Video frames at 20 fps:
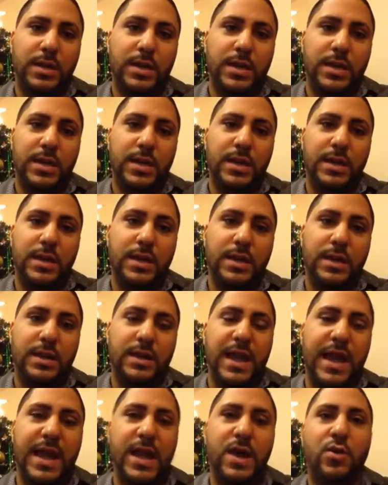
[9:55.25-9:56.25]

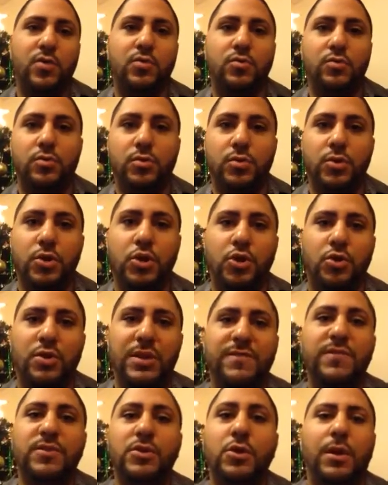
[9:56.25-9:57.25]
and how,
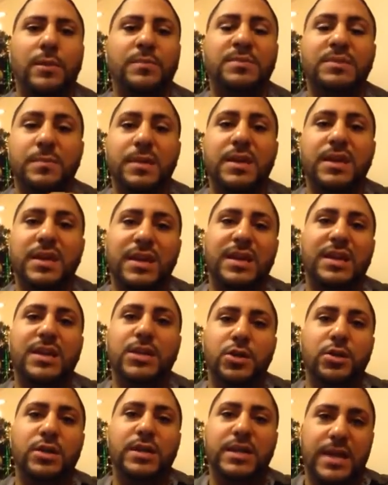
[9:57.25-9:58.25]
even though I'm speaking
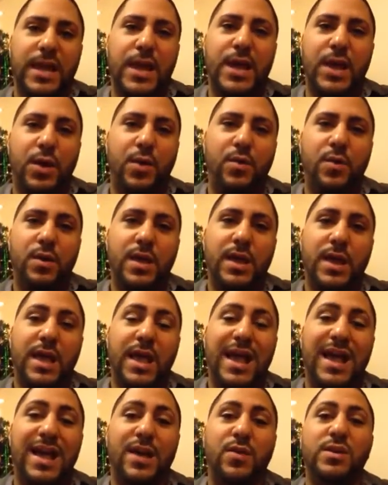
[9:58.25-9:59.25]
clearly now,
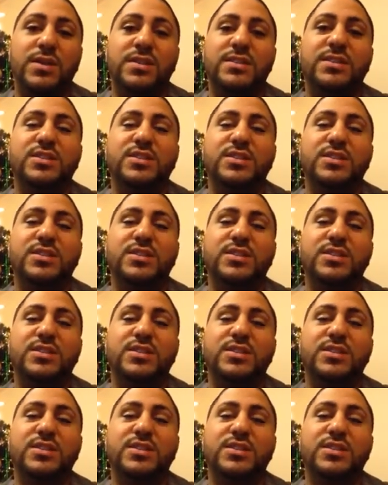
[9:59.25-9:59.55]
how it's